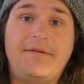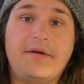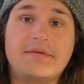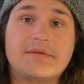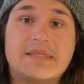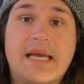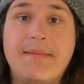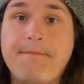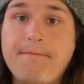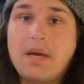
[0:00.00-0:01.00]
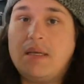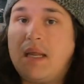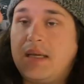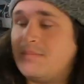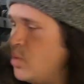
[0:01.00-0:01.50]
folks,
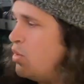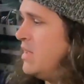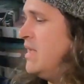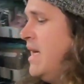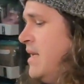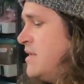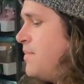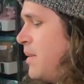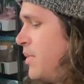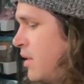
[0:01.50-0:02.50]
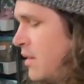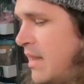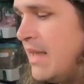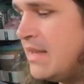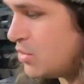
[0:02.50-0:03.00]
Monday morning and it's a public
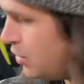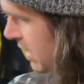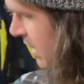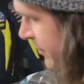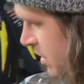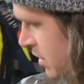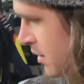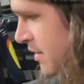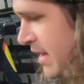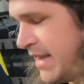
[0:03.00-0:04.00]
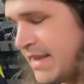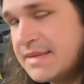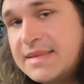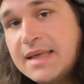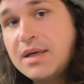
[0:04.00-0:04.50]
holiday. It's already 11 o'clock
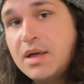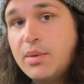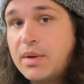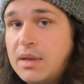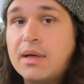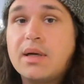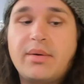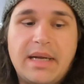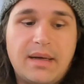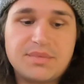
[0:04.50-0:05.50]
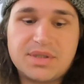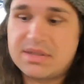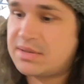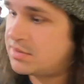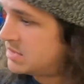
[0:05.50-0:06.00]
and we've got a lot going out. I'm
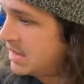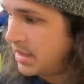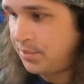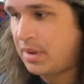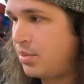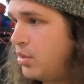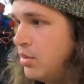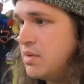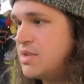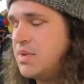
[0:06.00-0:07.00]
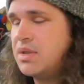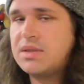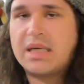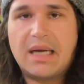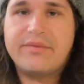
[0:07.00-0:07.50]
just starting to prep orders
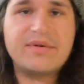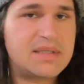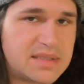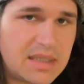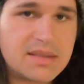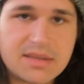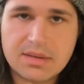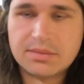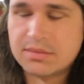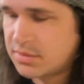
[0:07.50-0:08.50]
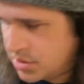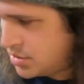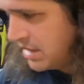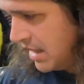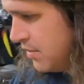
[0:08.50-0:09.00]
because I can't obviously send this till
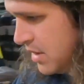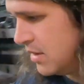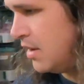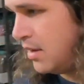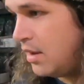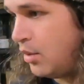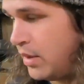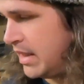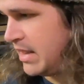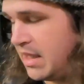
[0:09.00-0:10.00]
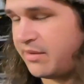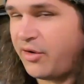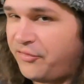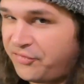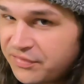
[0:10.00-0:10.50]
Tuesday, but I want to get ahead. I've
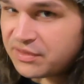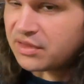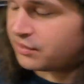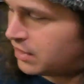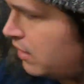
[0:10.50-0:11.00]
got 53